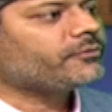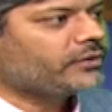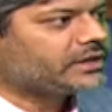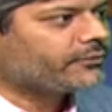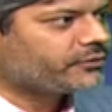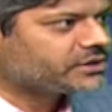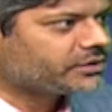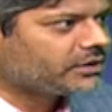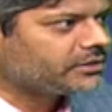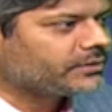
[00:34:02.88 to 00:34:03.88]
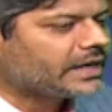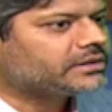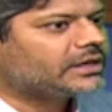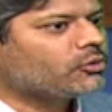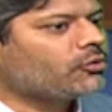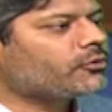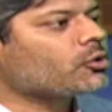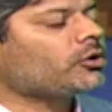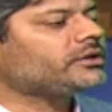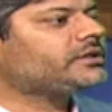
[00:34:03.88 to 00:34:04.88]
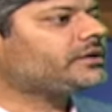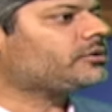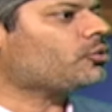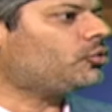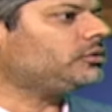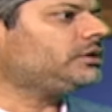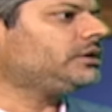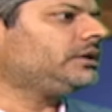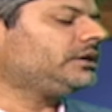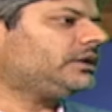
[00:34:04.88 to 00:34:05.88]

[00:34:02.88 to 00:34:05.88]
of them very efficiently, and they overhauled their whole